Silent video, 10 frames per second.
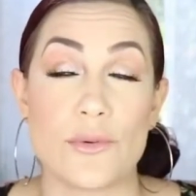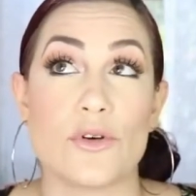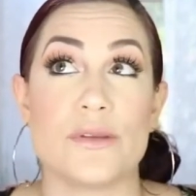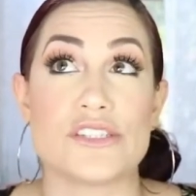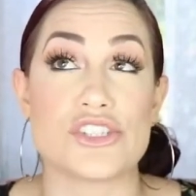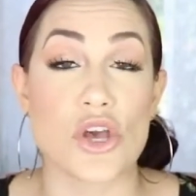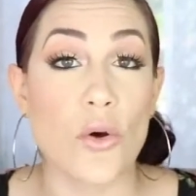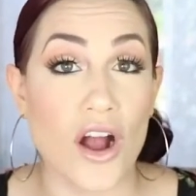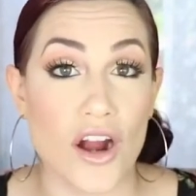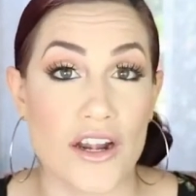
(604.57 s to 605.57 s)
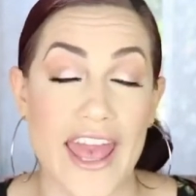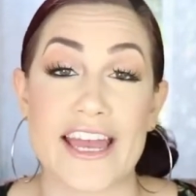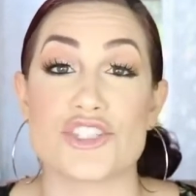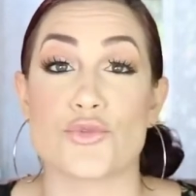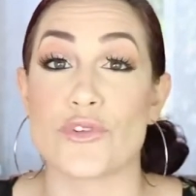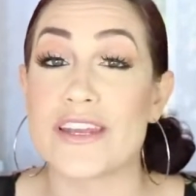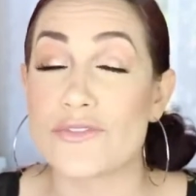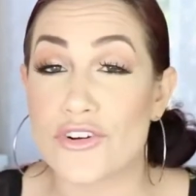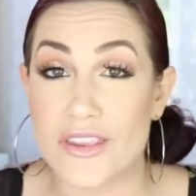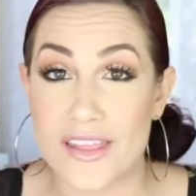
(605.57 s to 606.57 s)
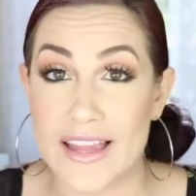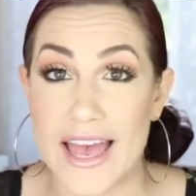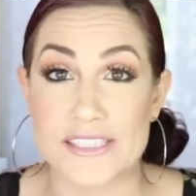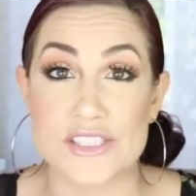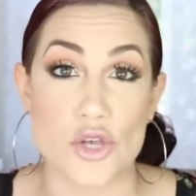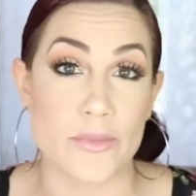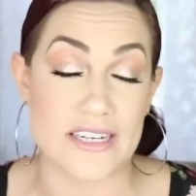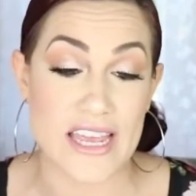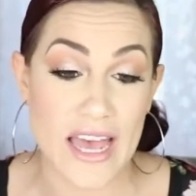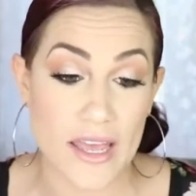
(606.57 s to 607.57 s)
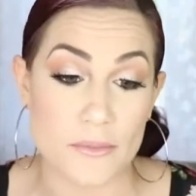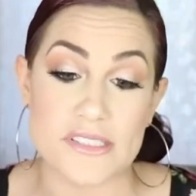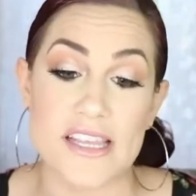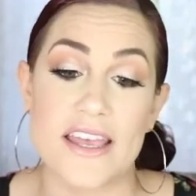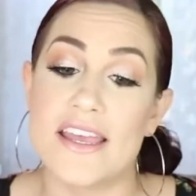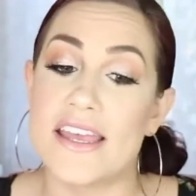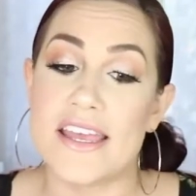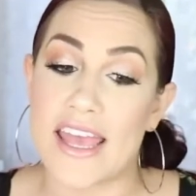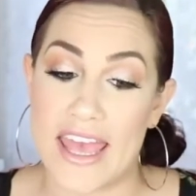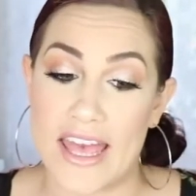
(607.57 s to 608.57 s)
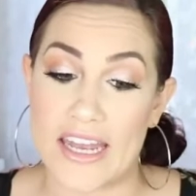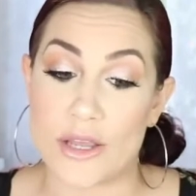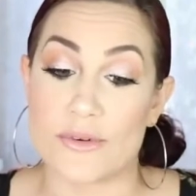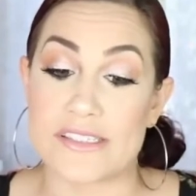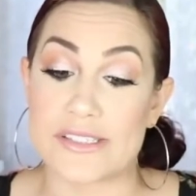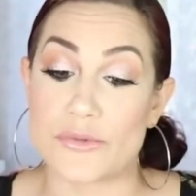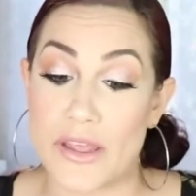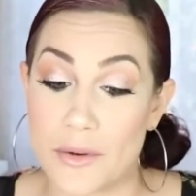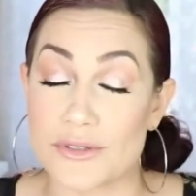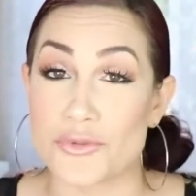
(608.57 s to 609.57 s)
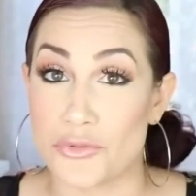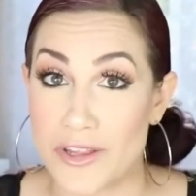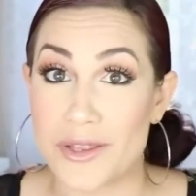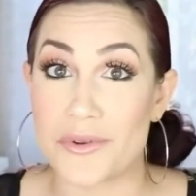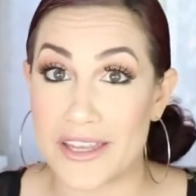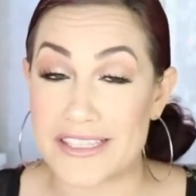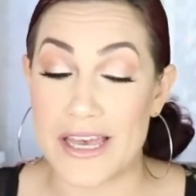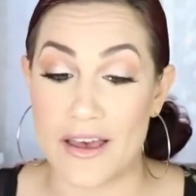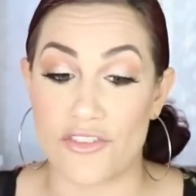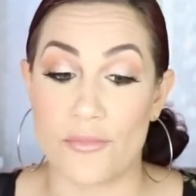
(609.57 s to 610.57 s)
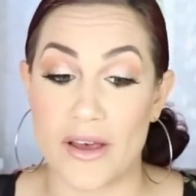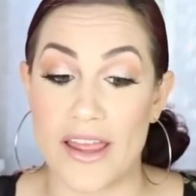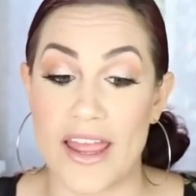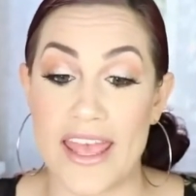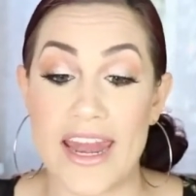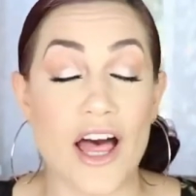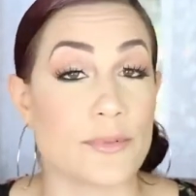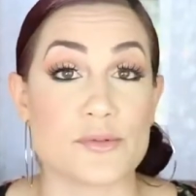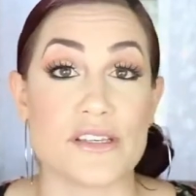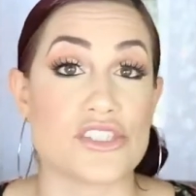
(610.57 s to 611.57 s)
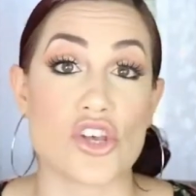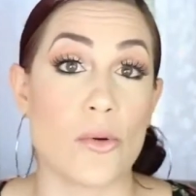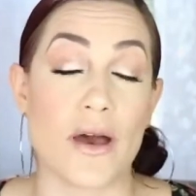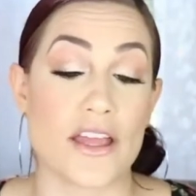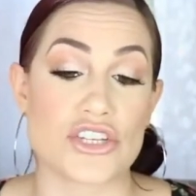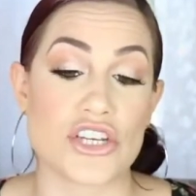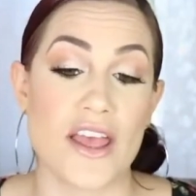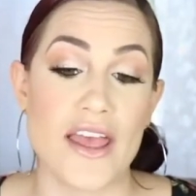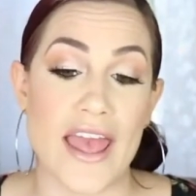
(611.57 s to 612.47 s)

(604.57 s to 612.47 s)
It will be so hard. I had to read in front of the class so many times, and it was really tough, but it helped me so much.